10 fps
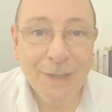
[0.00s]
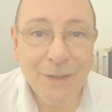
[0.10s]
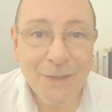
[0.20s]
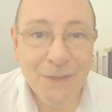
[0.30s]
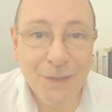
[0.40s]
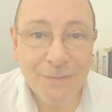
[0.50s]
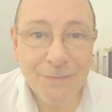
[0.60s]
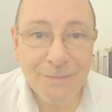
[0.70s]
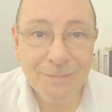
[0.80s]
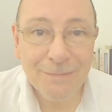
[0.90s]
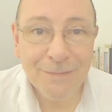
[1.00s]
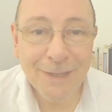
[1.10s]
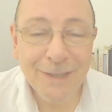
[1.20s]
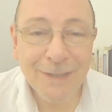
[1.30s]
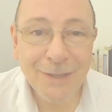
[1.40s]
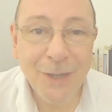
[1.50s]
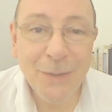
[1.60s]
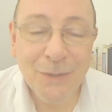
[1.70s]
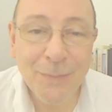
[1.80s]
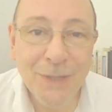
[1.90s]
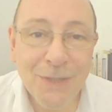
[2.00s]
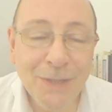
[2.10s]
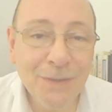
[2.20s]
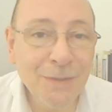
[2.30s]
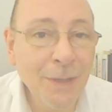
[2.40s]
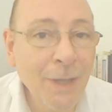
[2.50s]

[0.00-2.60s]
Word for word: other stuff and going to meetings,